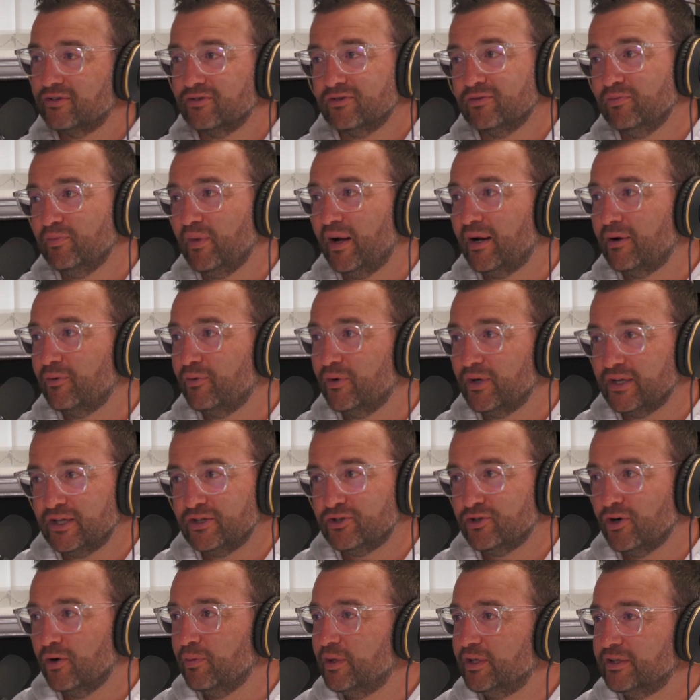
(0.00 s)
doesn't matter what your
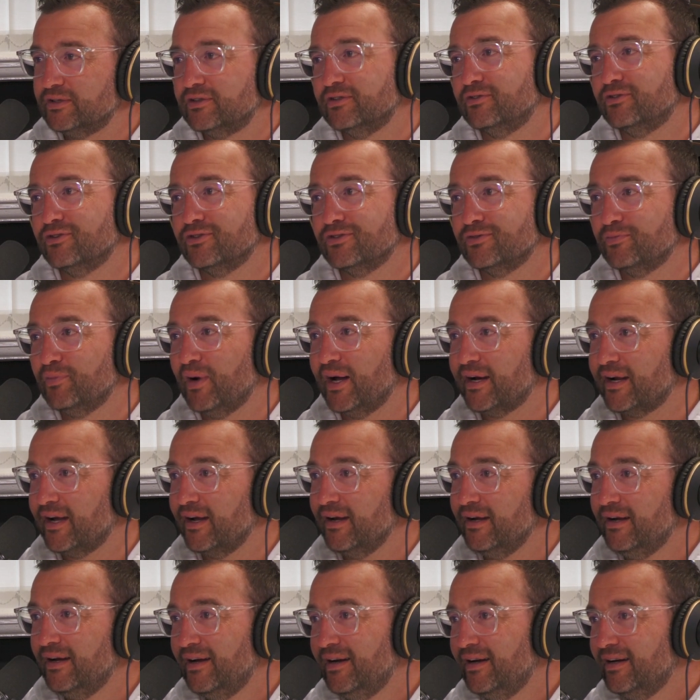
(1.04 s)
job is, it doesn't
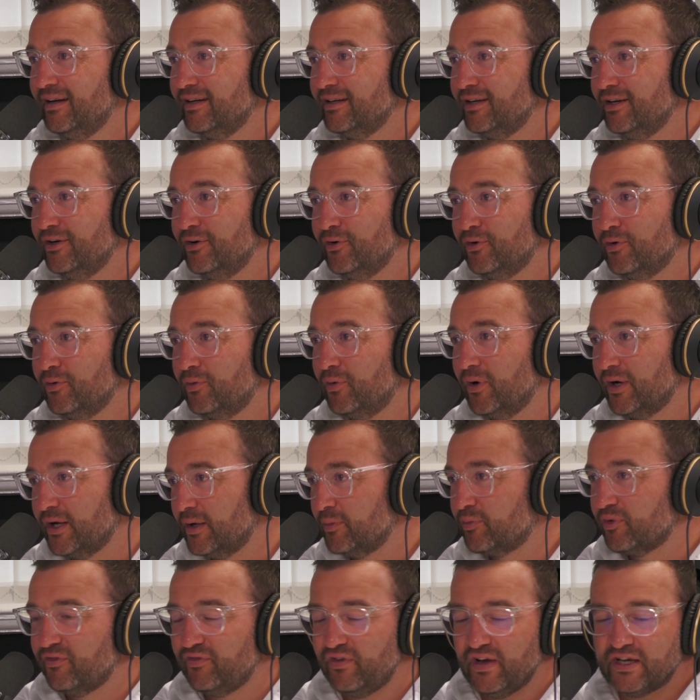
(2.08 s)
matter, you know, what your
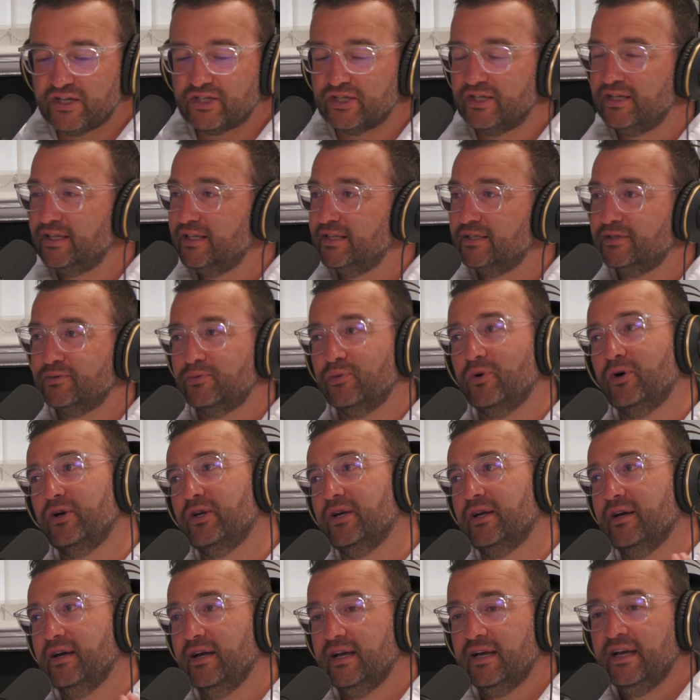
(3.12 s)
profession is, what
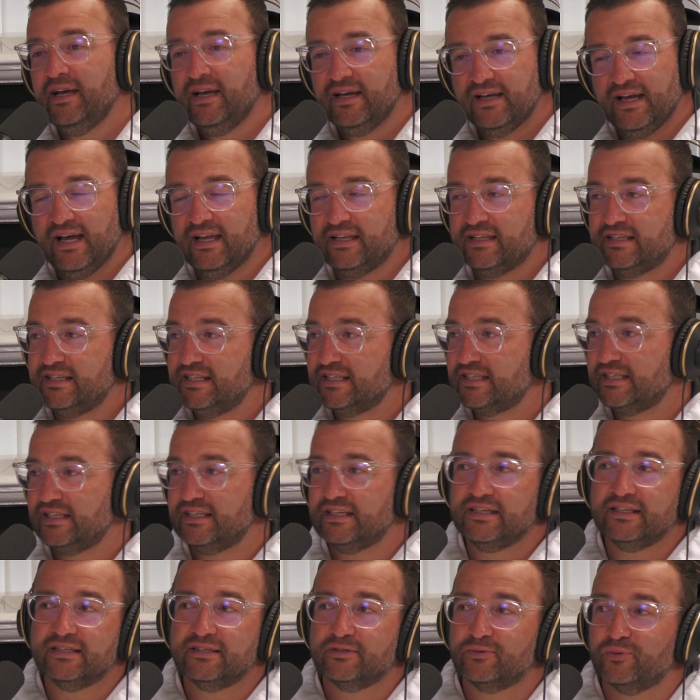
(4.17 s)
your
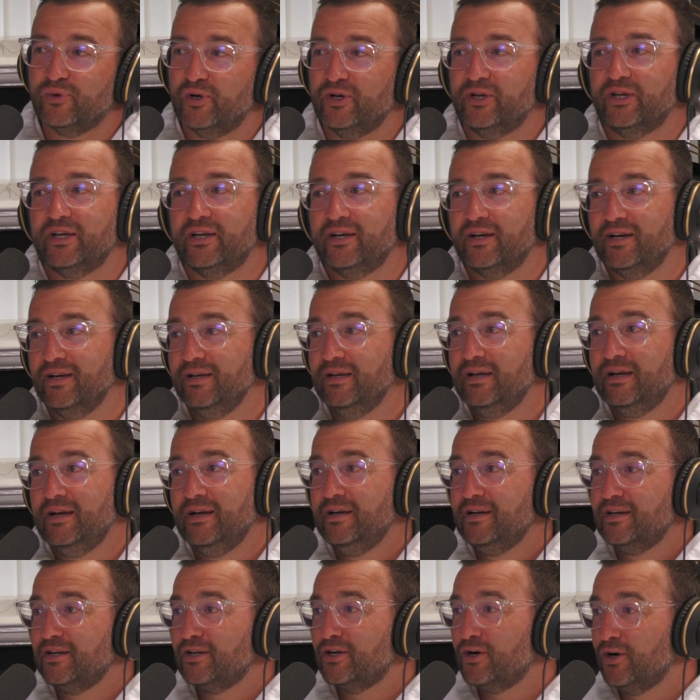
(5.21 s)
ethnicity is, what your
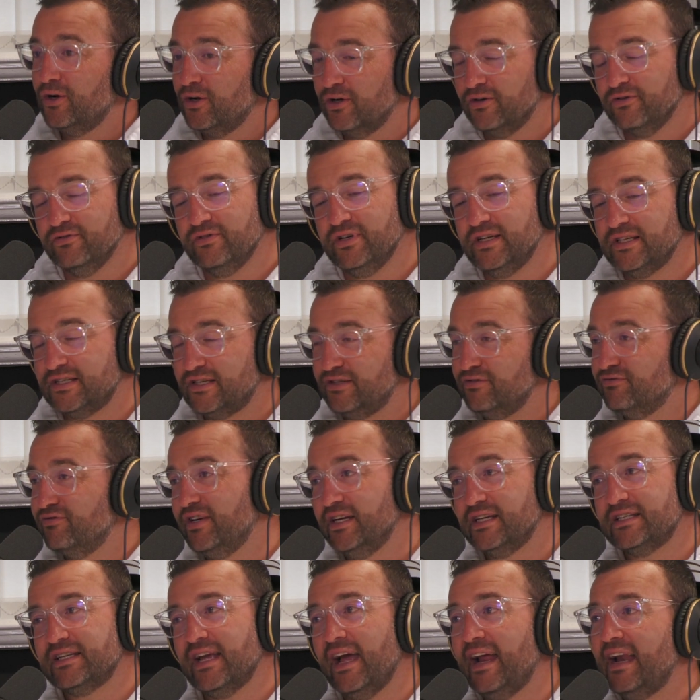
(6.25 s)
colour is, your
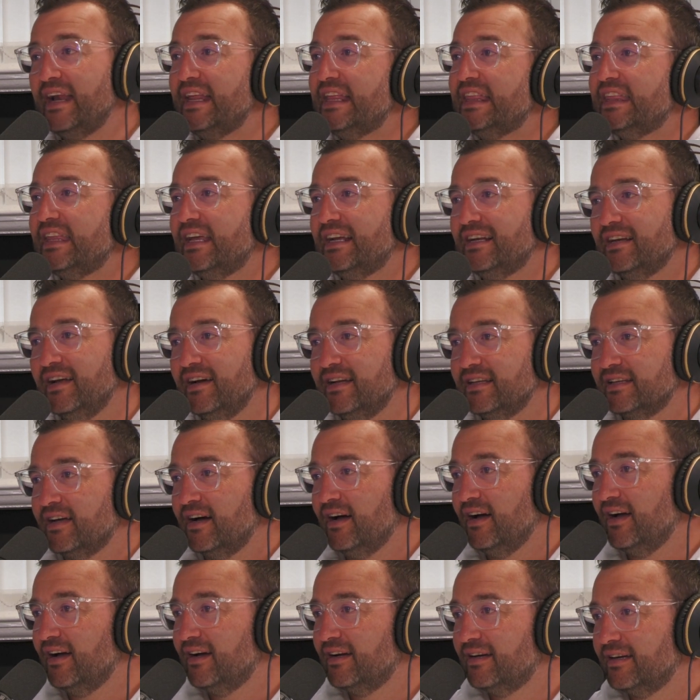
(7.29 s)
race, anything like
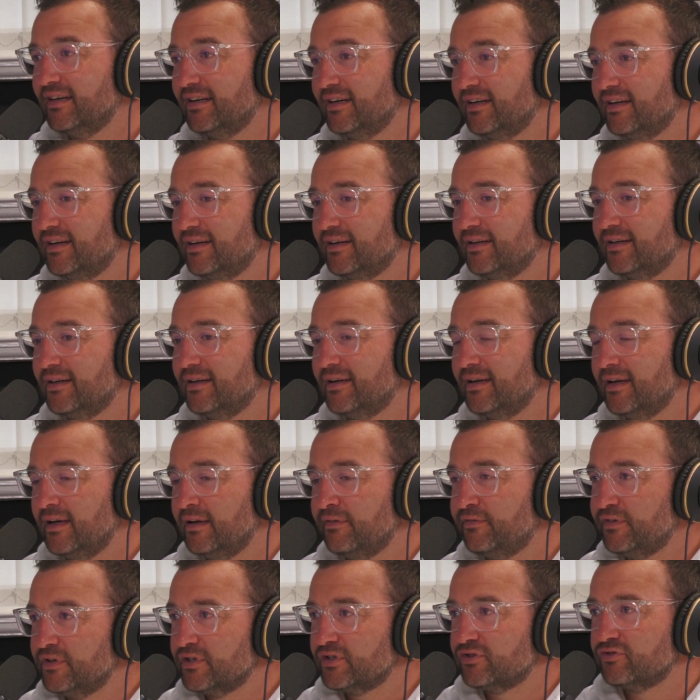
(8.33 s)
that.
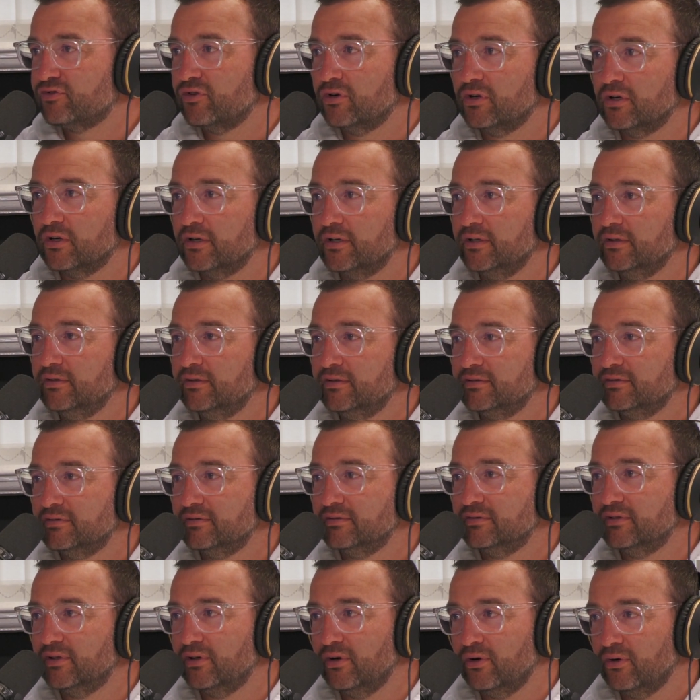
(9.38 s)
If you're struggling
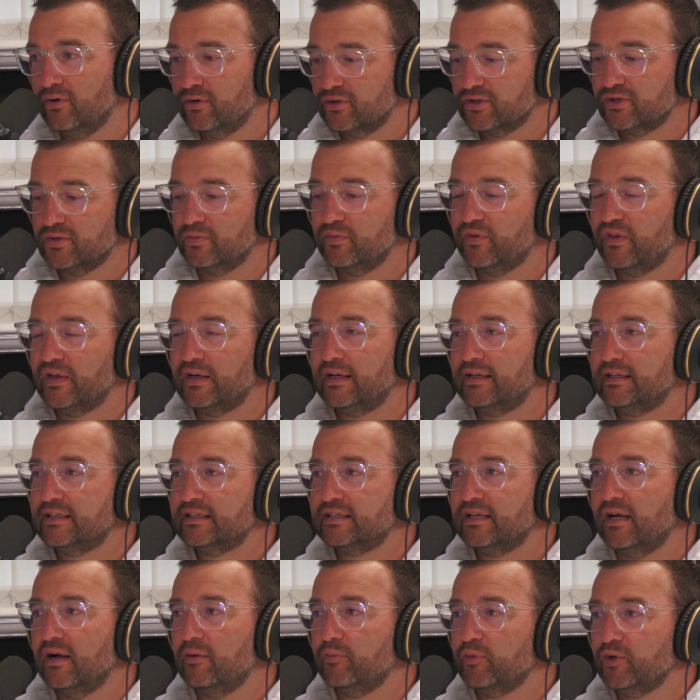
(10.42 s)
or something like
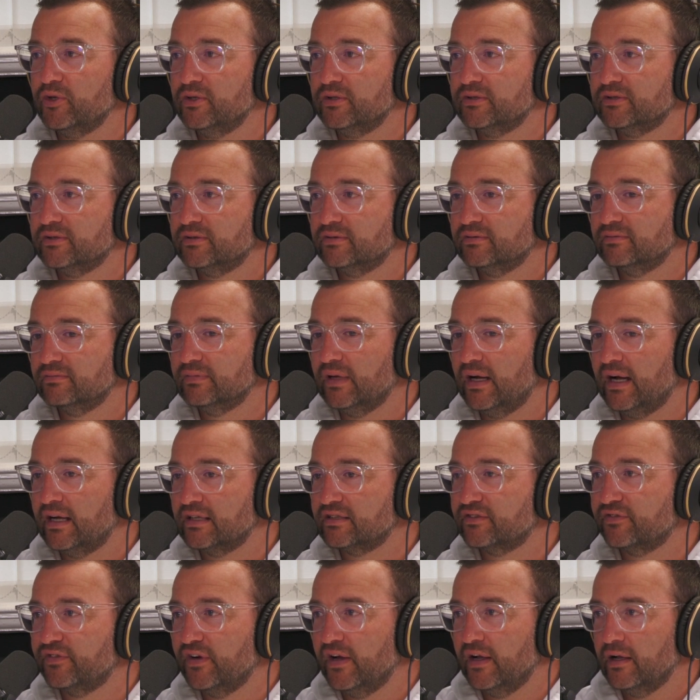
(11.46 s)
this happens,
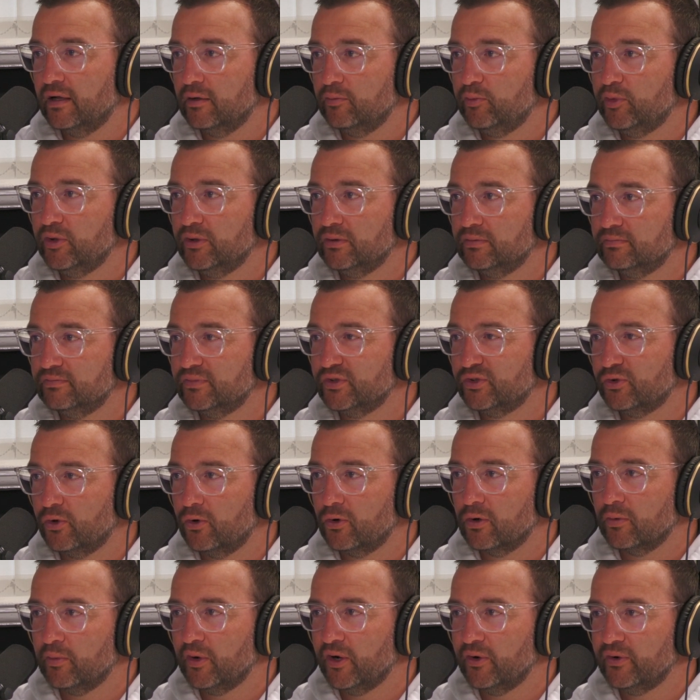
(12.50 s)
ask for help and
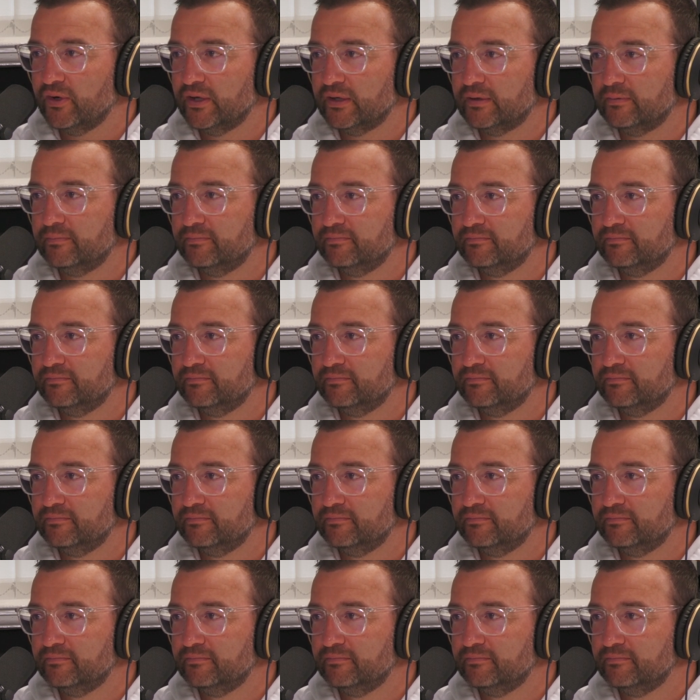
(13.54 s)
talk about it.